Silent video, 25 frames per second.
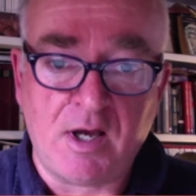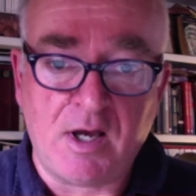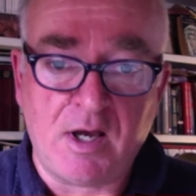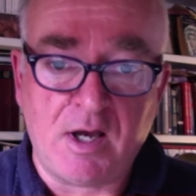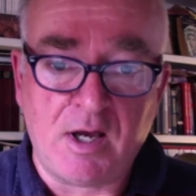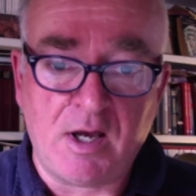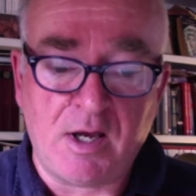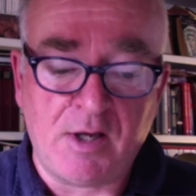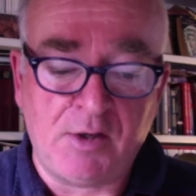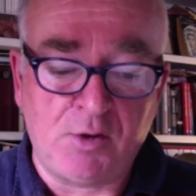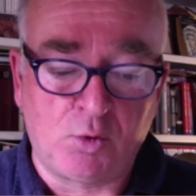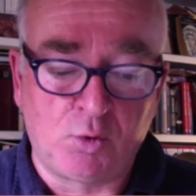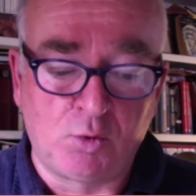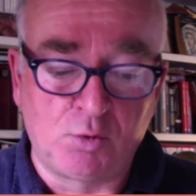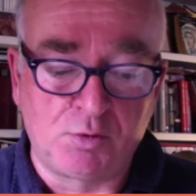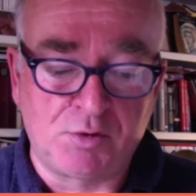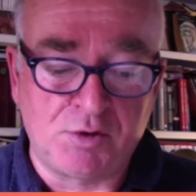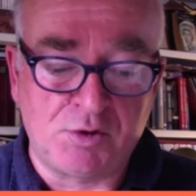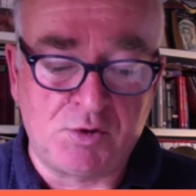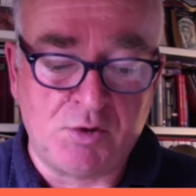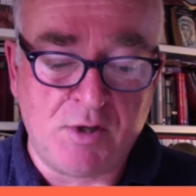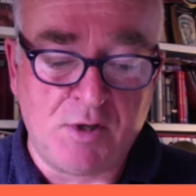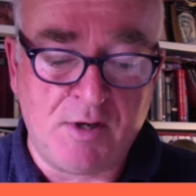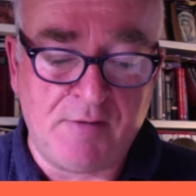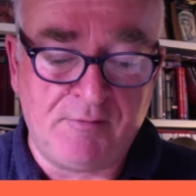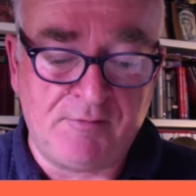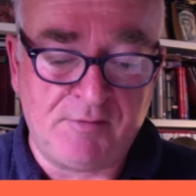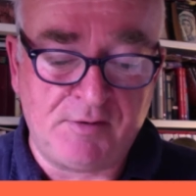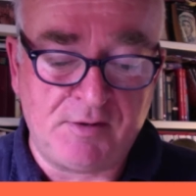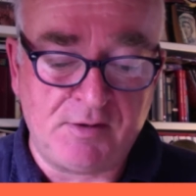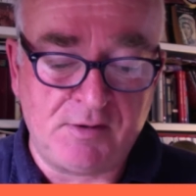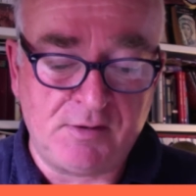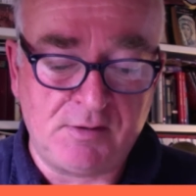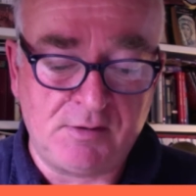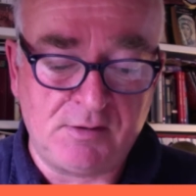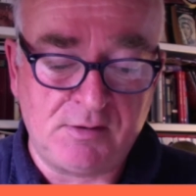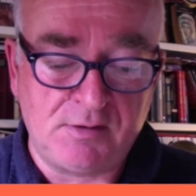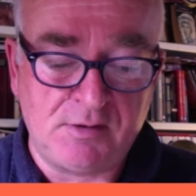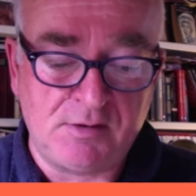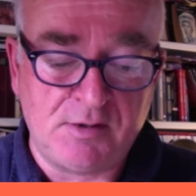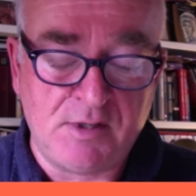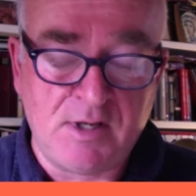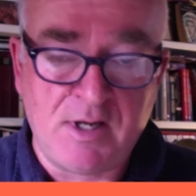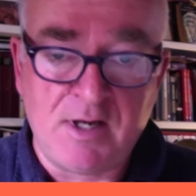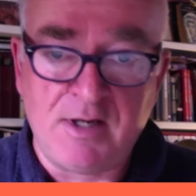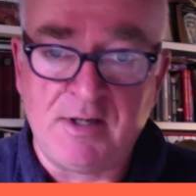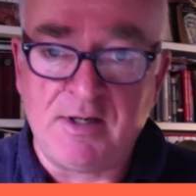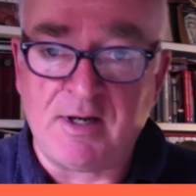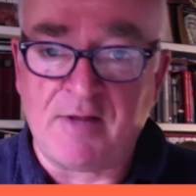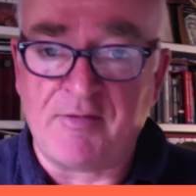halt the drift.
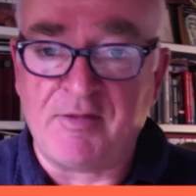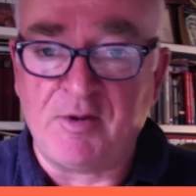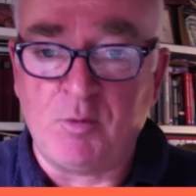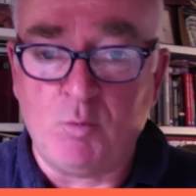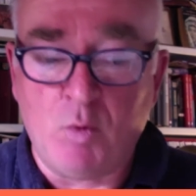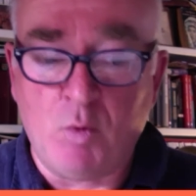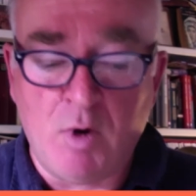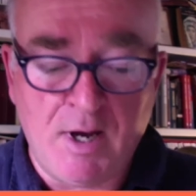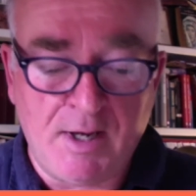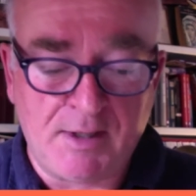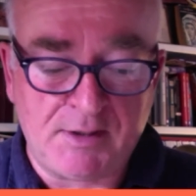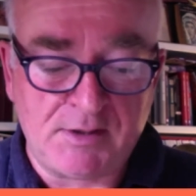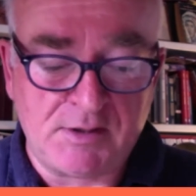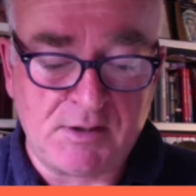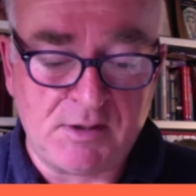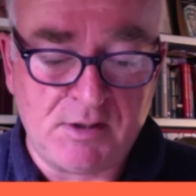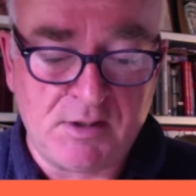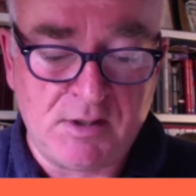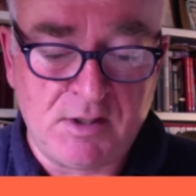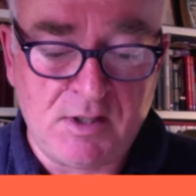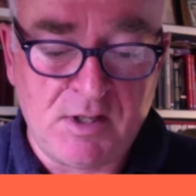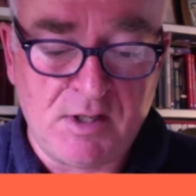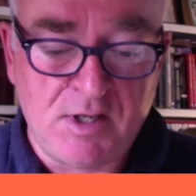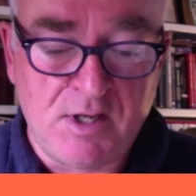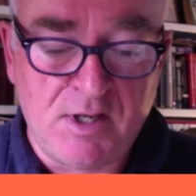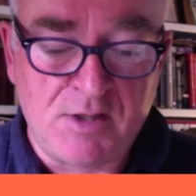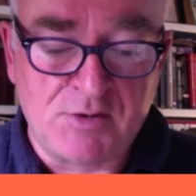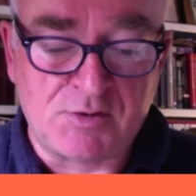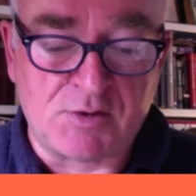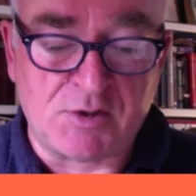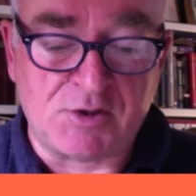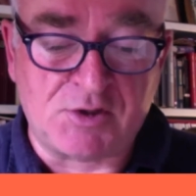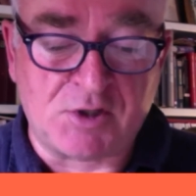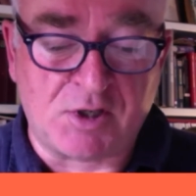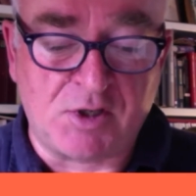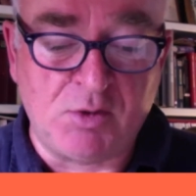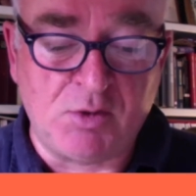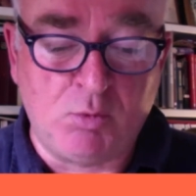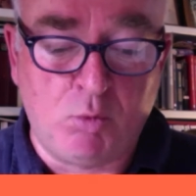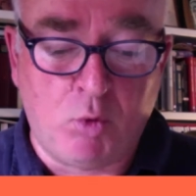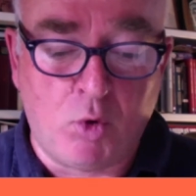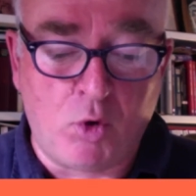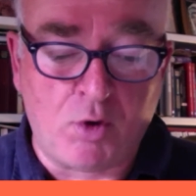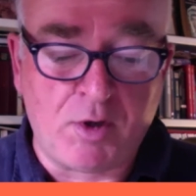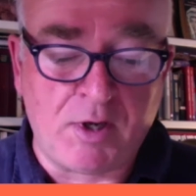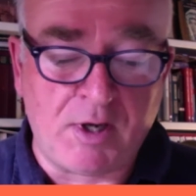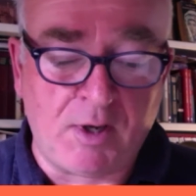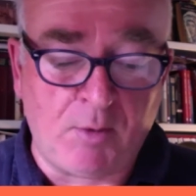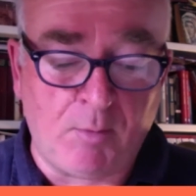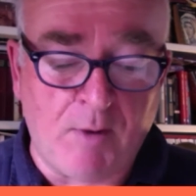Nothing worked. So I started walking
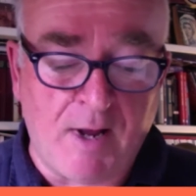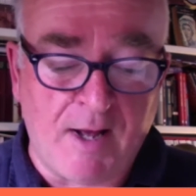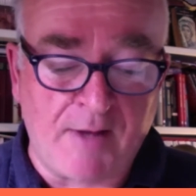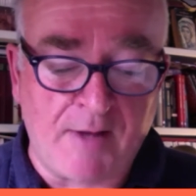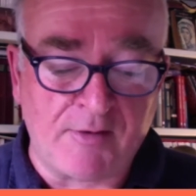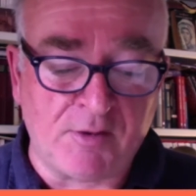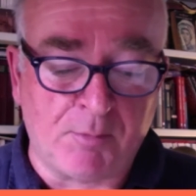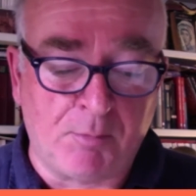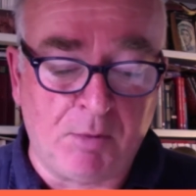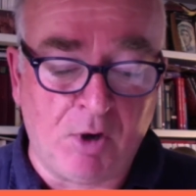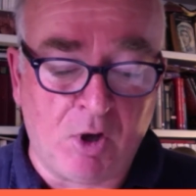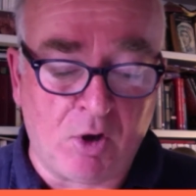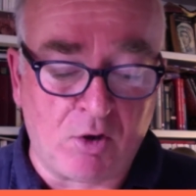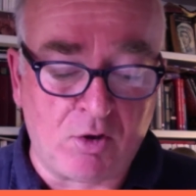around the block